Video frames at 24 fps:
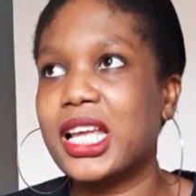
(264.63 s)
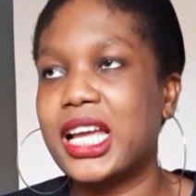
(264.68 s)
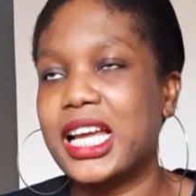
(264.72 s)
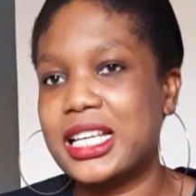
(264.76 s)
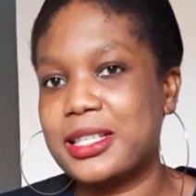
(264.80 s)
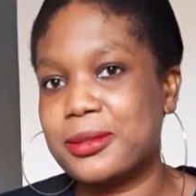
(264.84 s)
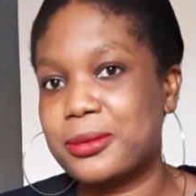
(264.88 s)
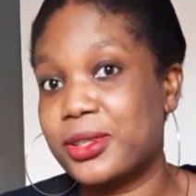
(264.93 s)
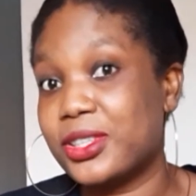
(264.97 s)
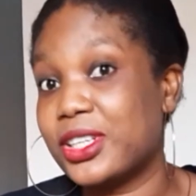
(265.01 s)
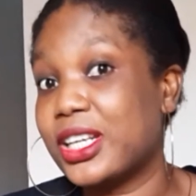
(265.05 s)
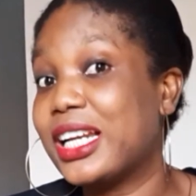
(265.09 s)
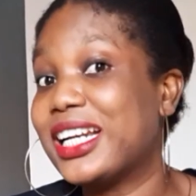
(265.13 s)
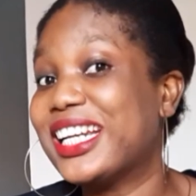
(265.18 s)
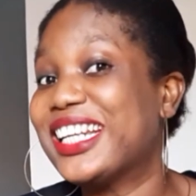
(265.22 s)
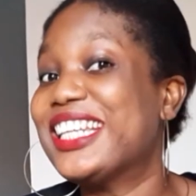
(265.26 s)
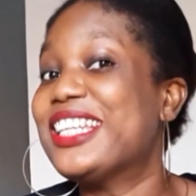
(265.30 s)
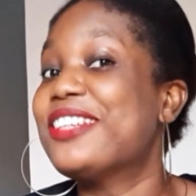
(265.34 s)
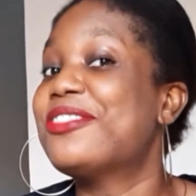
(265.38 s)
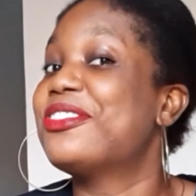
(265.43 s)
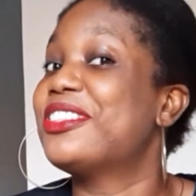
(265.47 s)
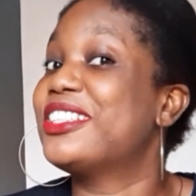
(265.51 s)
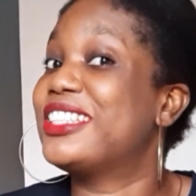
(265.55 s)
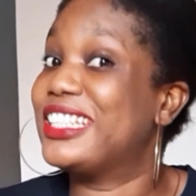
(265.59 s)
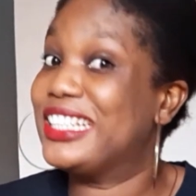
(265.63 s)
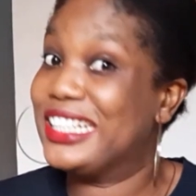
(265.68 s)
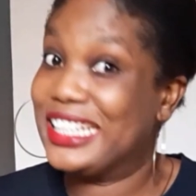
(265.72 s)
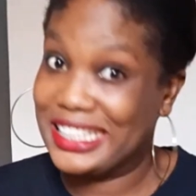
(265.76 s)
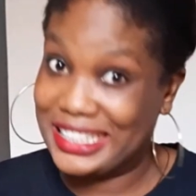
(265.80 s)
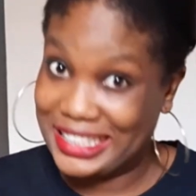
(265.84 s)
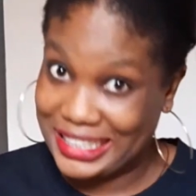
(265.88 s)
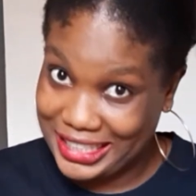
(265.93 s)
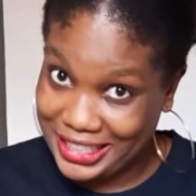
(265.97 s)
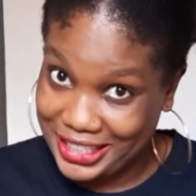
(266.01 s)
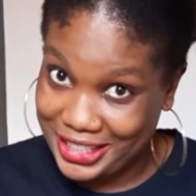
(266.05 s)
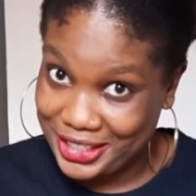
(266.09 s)
Especially if it's a
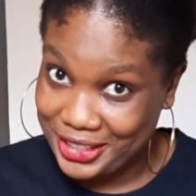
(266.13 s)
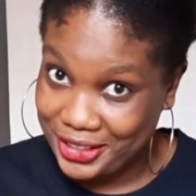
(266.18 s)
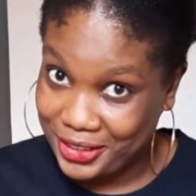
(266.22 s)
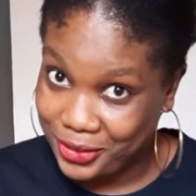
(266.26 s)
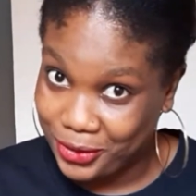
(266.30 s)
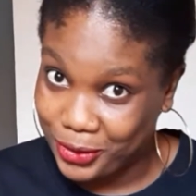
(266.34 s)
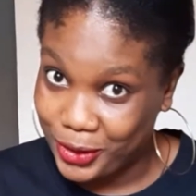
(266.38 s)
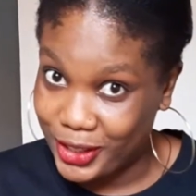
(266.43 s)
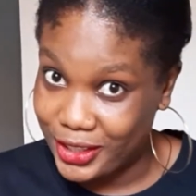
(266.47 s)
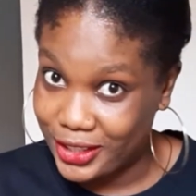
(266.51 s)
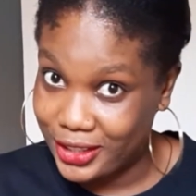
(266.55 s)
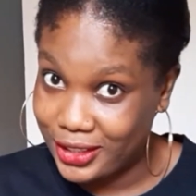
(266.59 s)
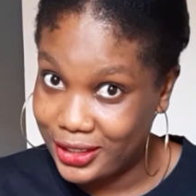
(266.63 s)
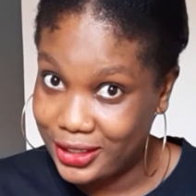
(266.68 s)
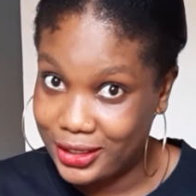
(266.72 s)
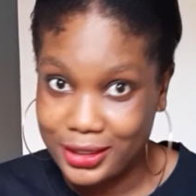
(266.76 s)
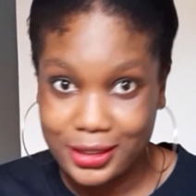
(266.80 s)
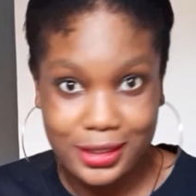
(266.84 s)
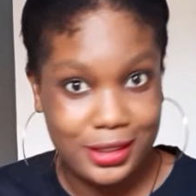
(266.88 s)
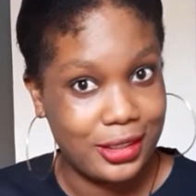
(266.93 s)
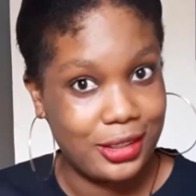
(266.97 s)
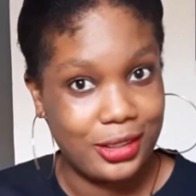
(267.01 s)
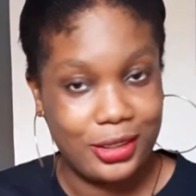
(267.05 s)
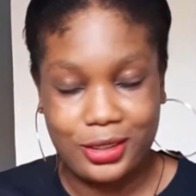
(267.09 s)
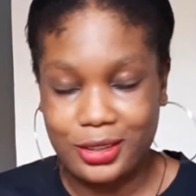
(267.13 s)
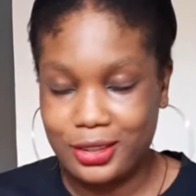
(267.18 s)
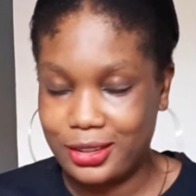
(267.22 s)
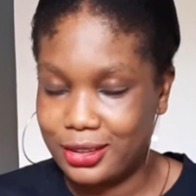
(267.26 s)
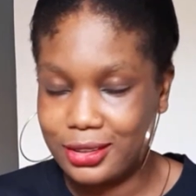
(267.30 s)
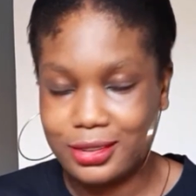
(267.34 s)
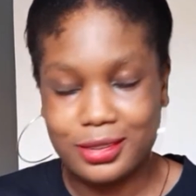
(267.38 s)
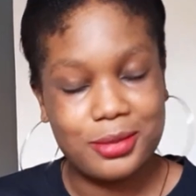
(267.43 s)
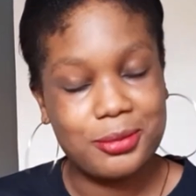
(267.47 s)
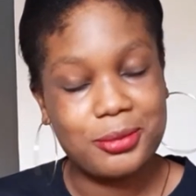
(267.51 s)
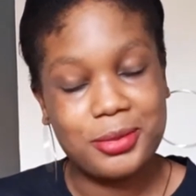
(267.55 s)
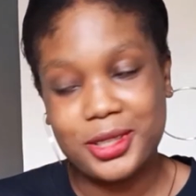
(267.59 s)
destination wedding.
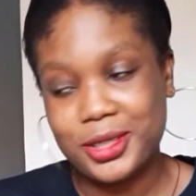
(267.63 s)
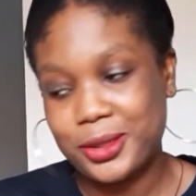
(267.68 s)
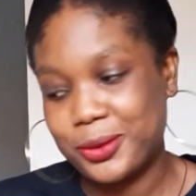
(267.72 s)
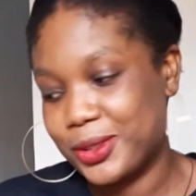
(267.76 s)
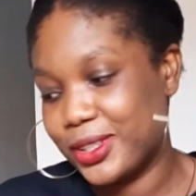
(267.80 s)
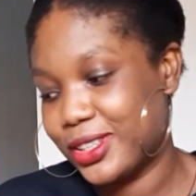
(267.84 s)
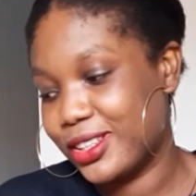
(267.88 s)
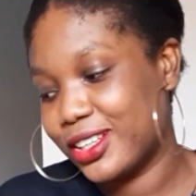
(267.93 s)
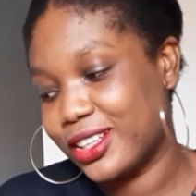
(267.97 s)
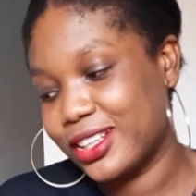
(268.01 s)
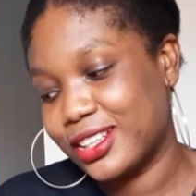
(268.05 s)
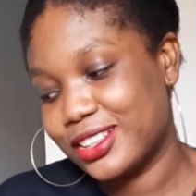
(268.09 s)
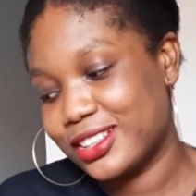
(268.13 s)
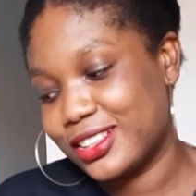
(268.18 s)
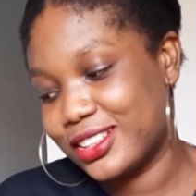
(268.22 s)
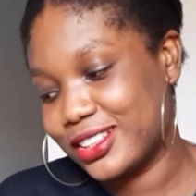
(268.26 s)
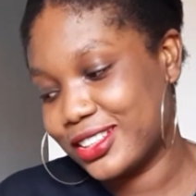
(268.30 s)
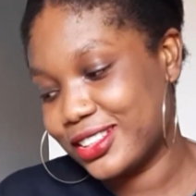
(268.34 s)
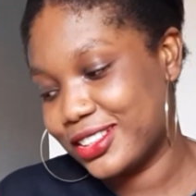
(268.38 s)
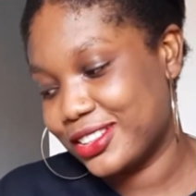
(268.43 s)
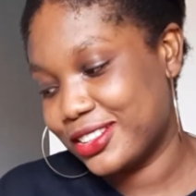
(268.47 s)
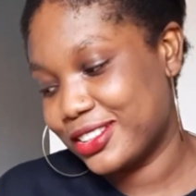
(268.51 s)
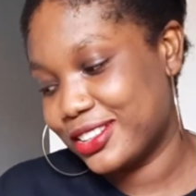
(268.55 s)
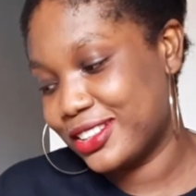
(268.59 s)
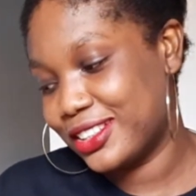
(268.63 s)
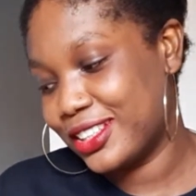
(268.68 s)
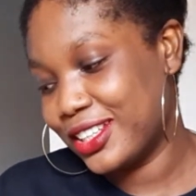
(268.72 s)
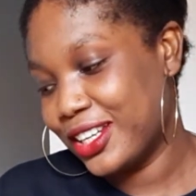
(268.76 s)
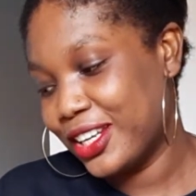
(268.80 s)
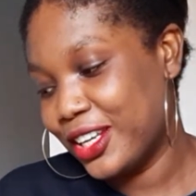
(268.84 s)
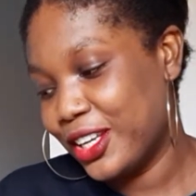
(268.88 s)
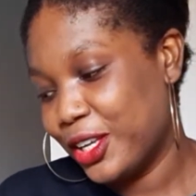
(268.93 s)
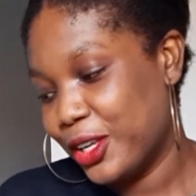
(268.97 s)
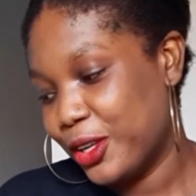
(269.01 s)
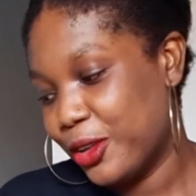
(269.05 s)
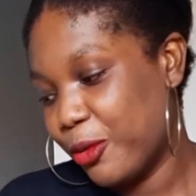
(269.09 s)
Hopefully that is
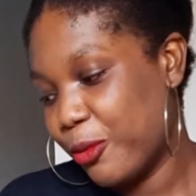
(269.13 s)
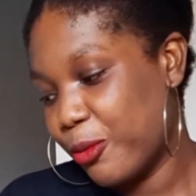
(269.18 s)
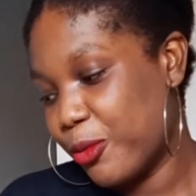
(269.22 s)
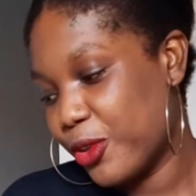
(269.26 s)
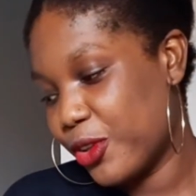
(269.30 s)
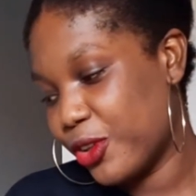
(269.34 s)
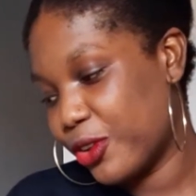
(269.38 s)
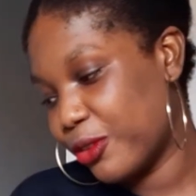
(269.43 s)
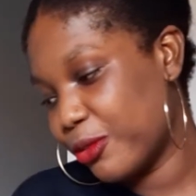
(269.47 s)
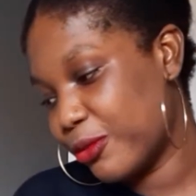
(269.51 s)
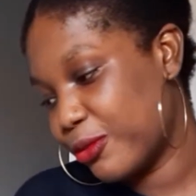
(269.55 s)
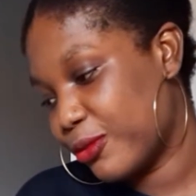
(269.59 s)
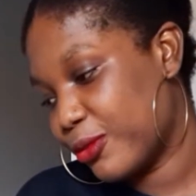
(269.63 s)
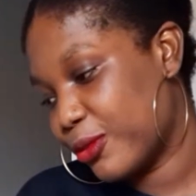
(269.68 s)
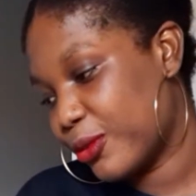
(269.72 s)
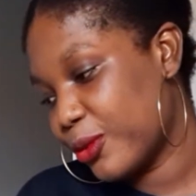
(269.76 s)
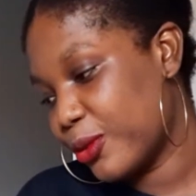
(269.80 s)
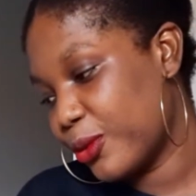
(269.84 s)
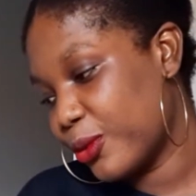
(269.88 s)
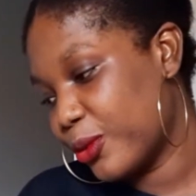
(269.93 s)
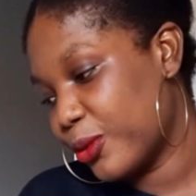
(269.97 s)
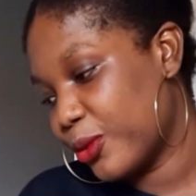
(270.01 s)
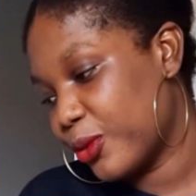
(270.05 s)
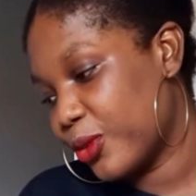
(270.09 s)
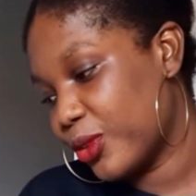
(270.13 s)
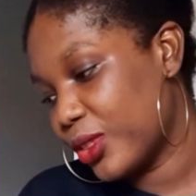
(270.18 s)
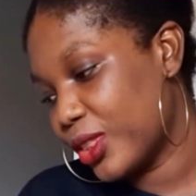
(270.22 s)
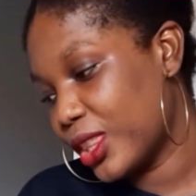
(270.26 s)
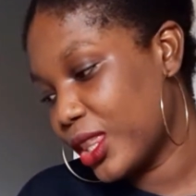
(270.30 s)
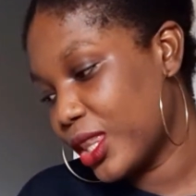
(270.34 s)
beautiful.